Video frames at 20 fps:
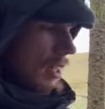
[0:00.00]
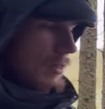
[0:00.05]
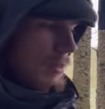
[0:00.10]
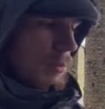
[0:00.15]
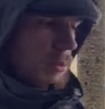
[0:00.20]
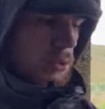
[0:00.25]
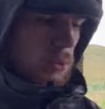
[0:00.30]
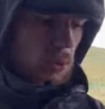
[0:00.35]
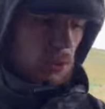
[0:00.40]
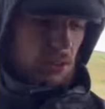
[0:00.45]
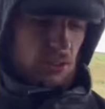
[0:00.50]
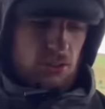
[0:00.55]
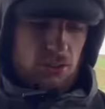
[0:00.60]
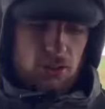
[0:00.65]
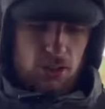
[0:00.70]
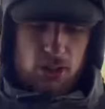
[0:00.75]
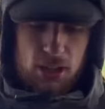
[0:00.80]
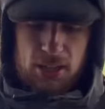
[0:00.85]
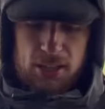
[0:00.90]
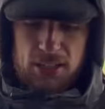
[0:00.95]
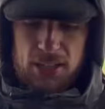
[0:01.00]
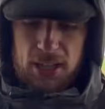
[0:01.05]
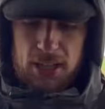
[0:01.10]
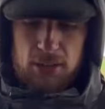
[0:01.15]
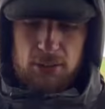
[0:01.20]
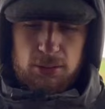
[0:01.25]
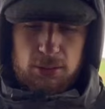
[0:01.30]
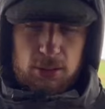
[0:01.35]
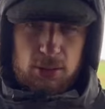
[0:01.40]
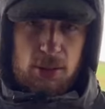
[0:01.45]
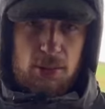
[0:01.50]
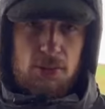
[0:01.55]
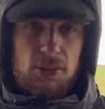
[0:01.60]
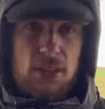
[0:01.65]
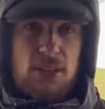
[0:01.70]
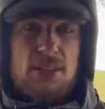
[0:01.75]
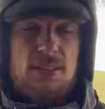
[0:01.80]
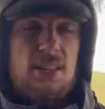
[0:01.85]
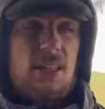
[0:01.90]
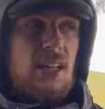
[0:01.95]
never be quite sure. Anyhow, we're going to have
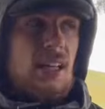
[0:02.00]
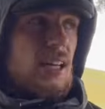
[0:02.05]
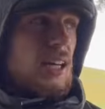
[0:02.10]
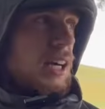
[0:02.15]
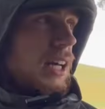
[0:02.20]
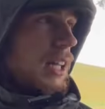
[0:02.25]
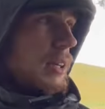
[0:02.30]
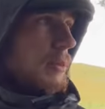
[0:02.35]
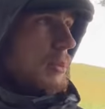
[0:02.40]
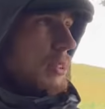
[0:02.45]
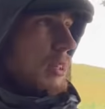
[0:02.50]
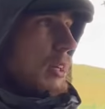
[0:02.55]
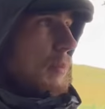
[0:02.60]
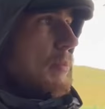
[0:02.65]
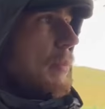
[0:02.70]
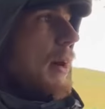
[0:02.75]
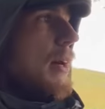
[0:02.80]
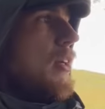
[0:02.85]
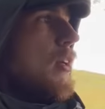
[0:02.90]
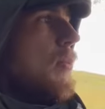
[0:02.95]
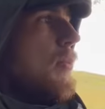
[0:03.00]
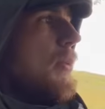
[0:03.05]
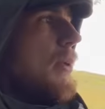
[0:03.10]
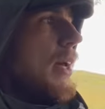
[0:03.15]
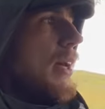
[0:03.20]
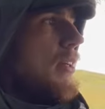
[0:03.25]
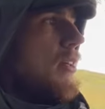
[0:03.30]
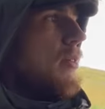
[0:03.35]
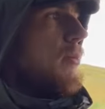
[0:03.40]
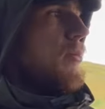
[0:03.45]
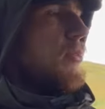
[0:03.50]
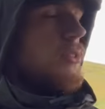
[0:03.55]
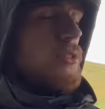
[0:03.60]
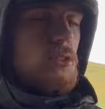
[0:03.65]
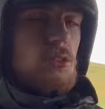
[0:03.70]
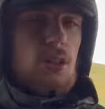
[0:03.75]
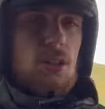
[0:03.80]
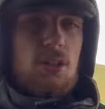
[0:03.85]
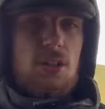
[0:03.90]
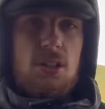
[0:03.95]
this, and we're going to pack up and head up to
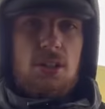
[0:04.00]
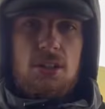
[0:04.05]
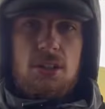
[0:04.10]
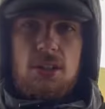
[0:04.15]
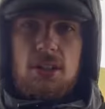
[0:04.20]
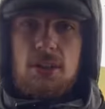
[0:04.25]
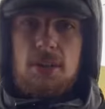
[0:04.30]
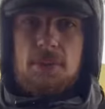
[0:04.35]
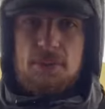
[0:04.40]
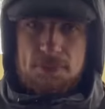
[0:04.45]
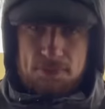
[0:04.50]
Snowdonia.